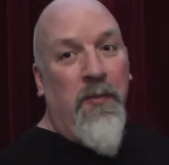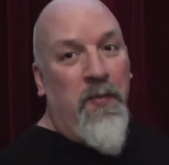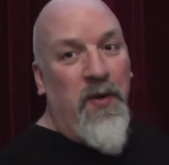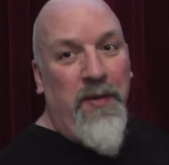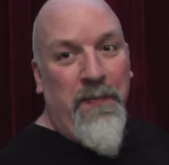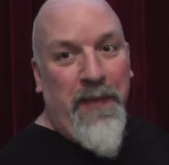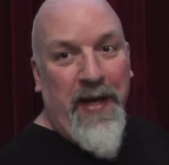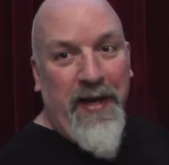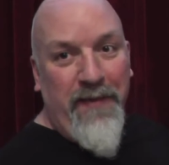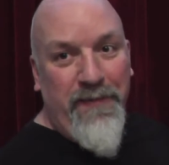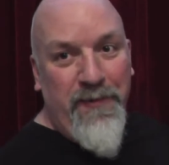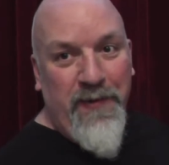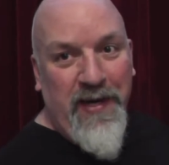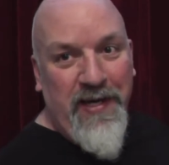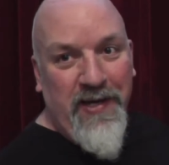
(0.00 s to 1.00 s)
I'm on about.
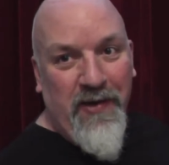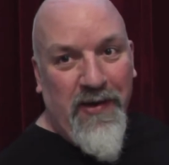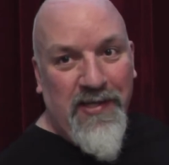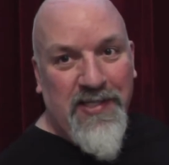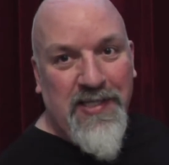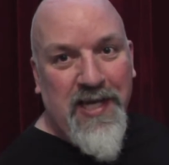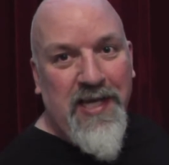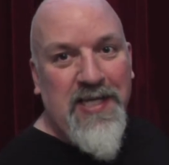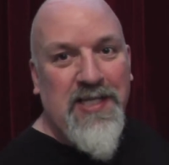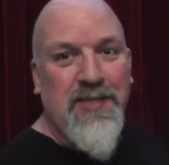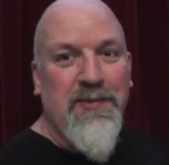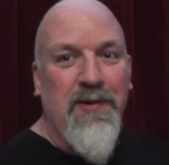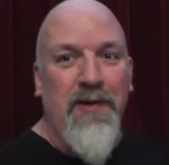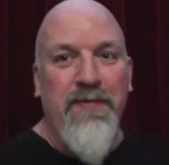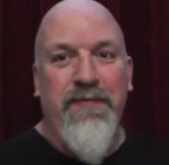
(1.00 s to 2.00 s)
If you ain't like status
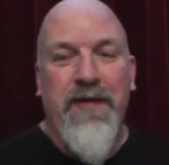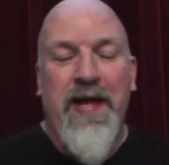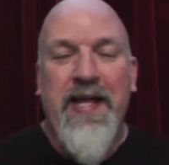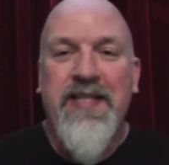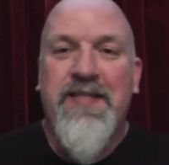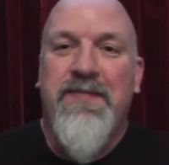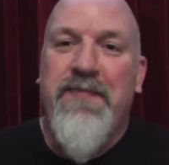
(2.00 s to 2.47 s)
quo fans